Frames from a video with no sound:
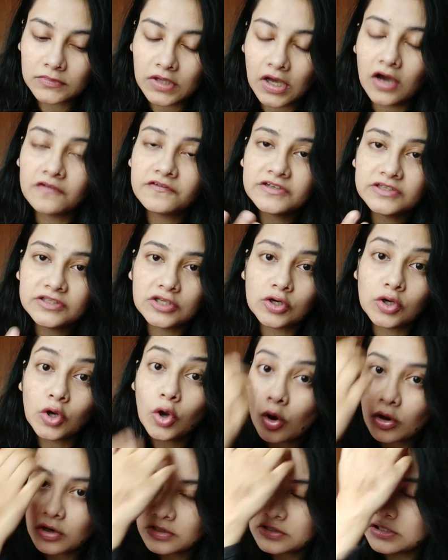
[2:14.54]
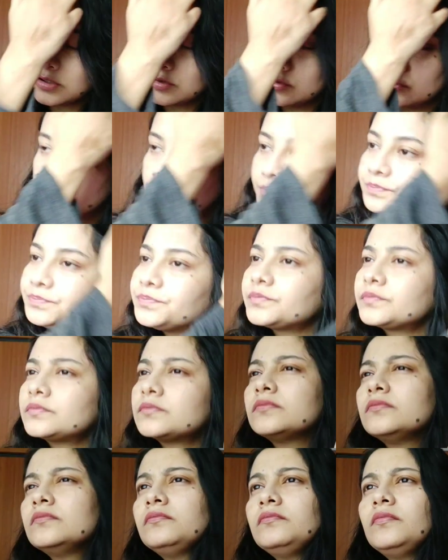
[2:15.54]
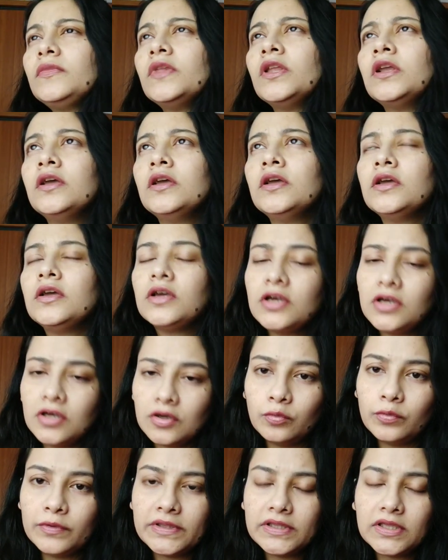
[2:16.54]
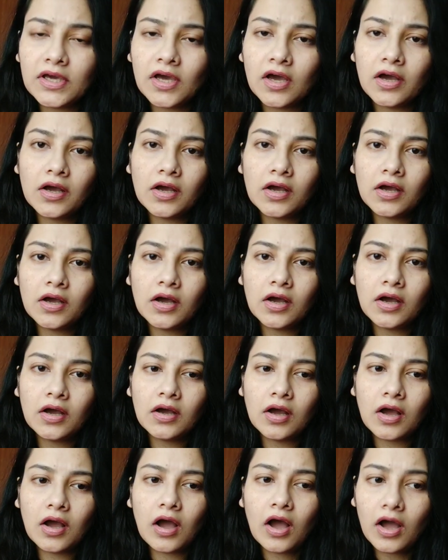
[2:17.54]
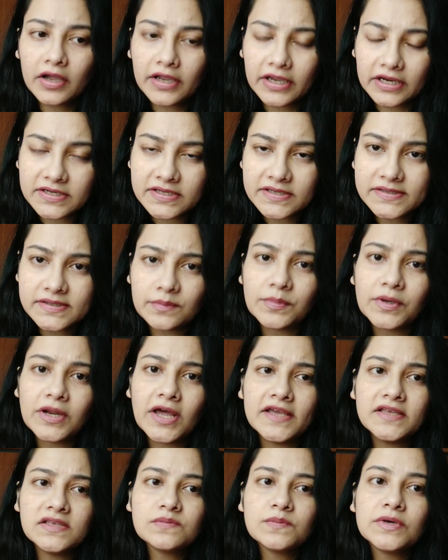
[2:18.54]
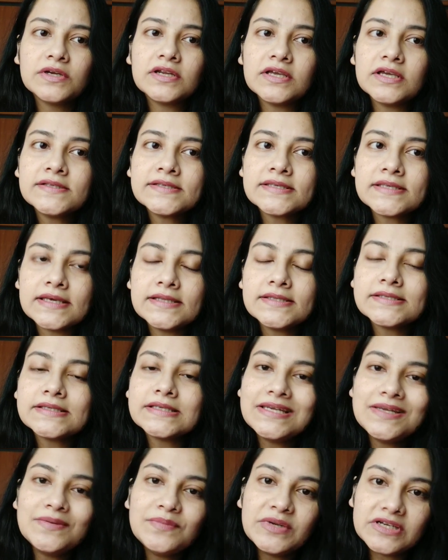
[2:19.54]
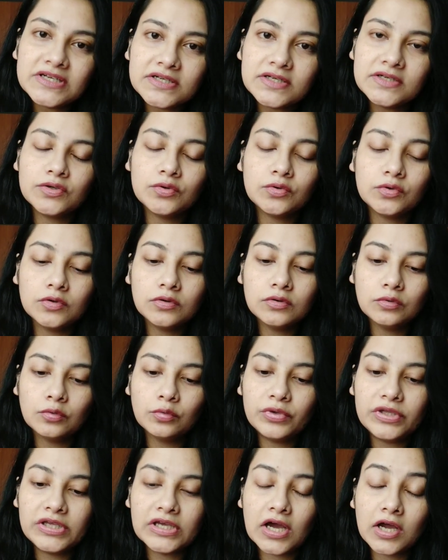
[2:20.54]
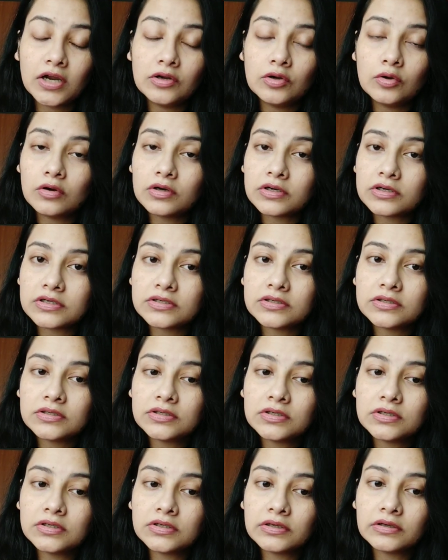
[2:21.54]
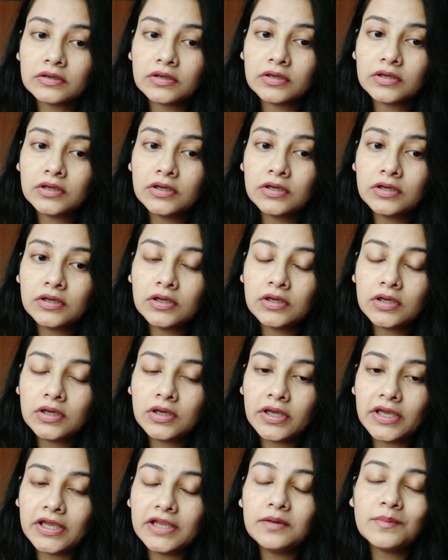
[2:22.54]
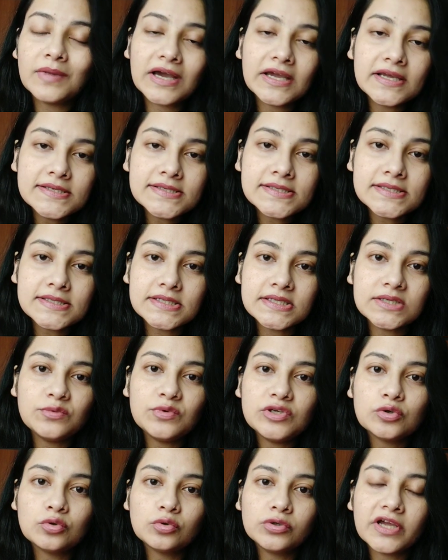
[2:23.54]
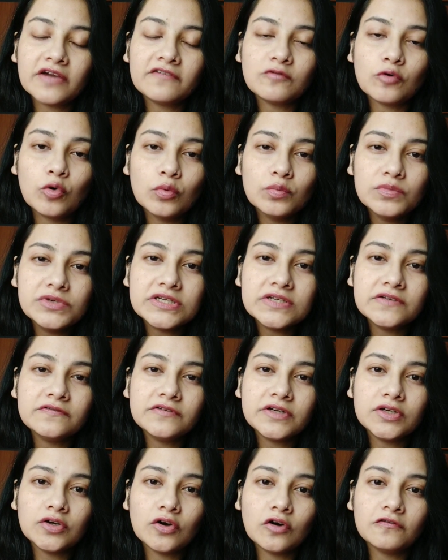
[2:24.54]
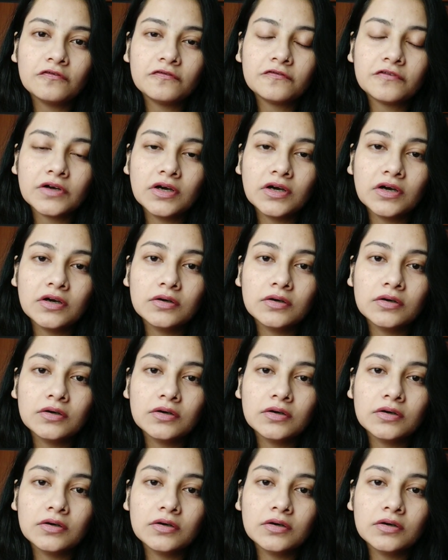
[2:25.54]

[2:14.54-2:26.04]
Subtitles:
after the lockdown, we are getting supplies, but it's limited. We are not in my city. We don't have home delivery of